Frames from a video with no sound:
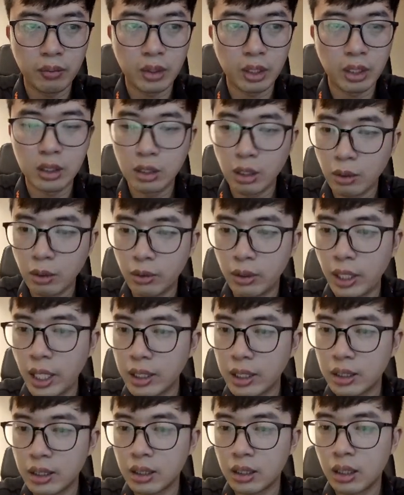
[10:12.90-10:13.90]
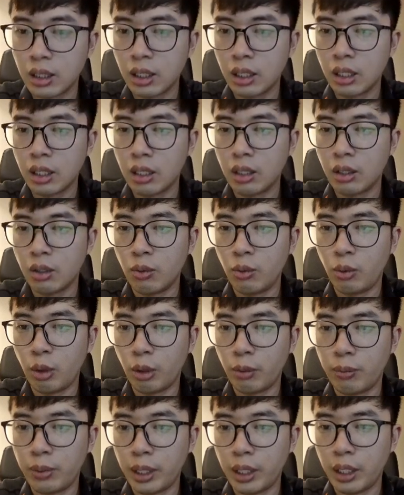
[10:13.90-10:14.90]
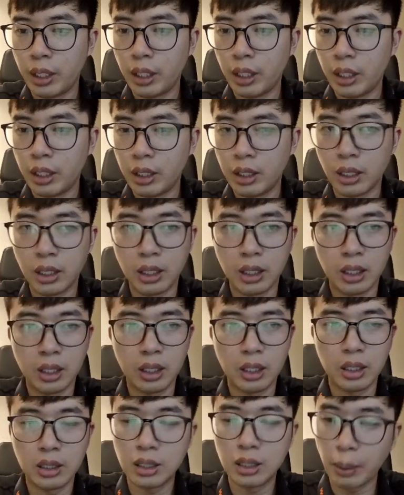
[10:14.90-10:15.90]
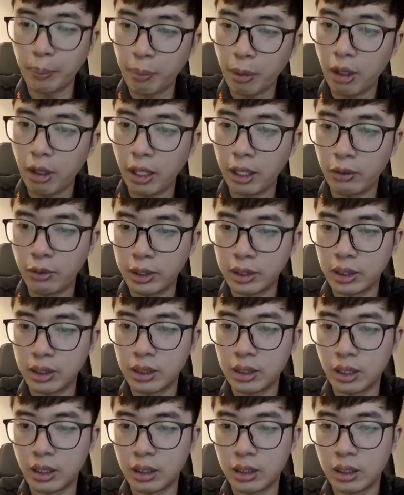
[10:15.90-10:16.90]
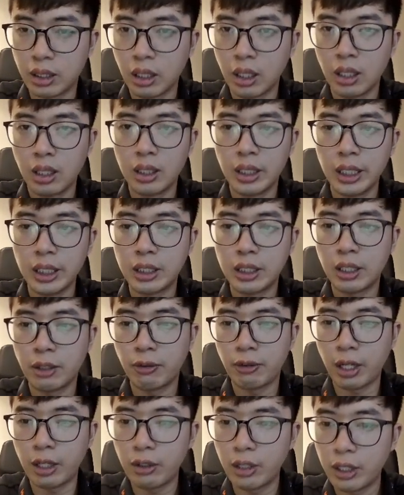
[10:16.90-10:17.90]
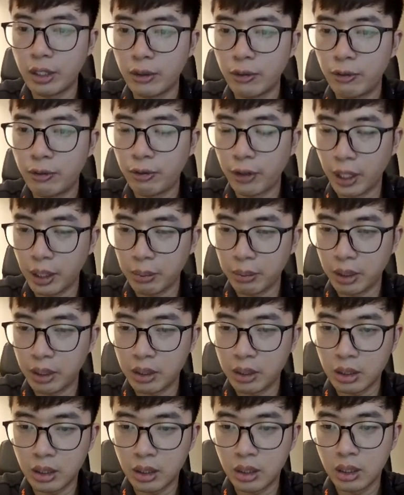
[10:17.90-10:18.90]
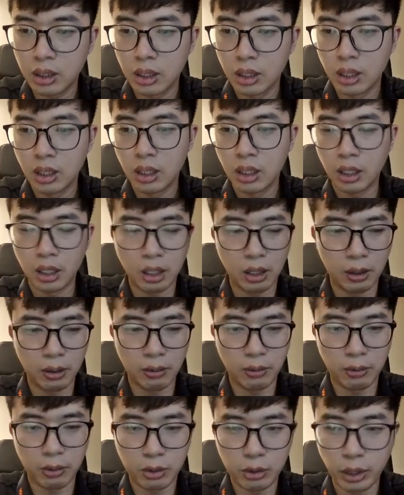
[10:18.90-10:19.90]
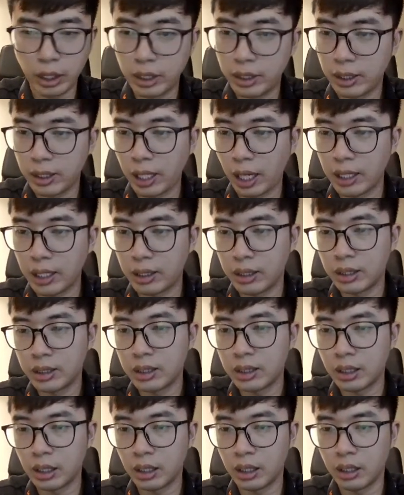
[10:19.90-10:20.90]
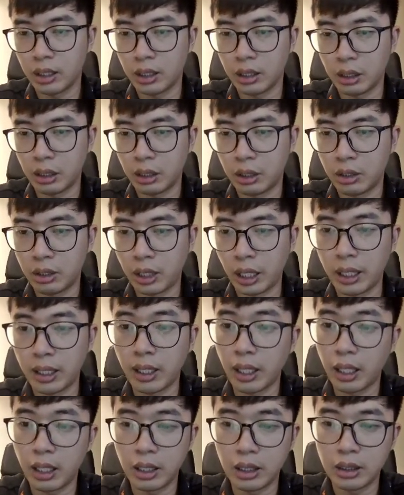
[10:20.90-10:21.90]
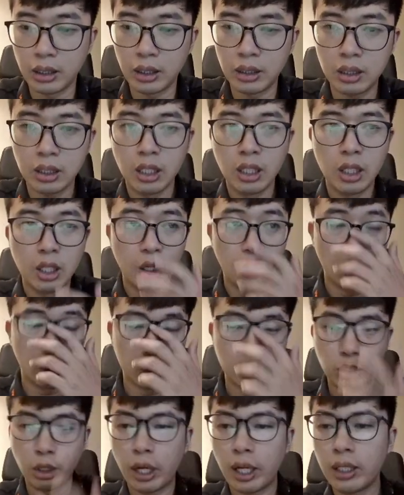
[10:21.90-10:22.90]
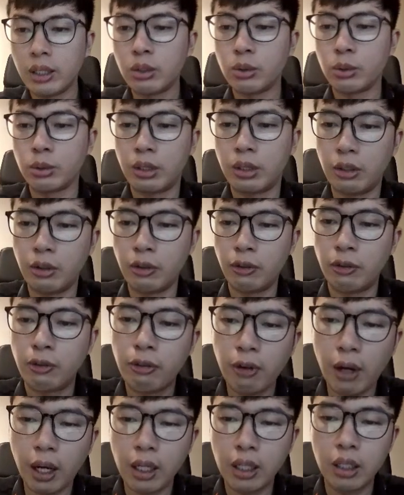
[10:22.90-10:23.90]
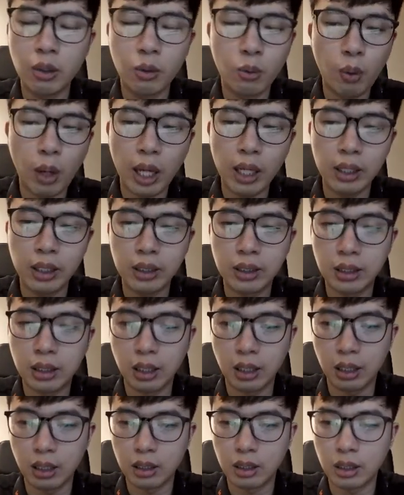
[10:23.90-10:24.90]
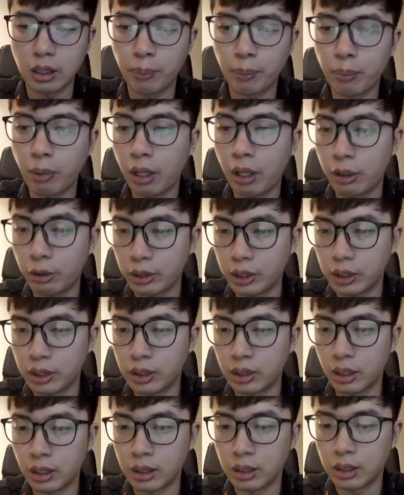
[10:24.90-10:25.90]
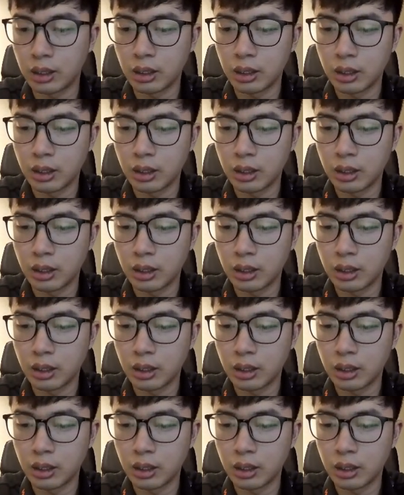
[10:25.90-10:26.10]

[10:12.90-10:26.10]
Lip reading: So next will be the support and resistance. This is a very famous trading ideas in technical analysis. We try to find where is the support and resistance.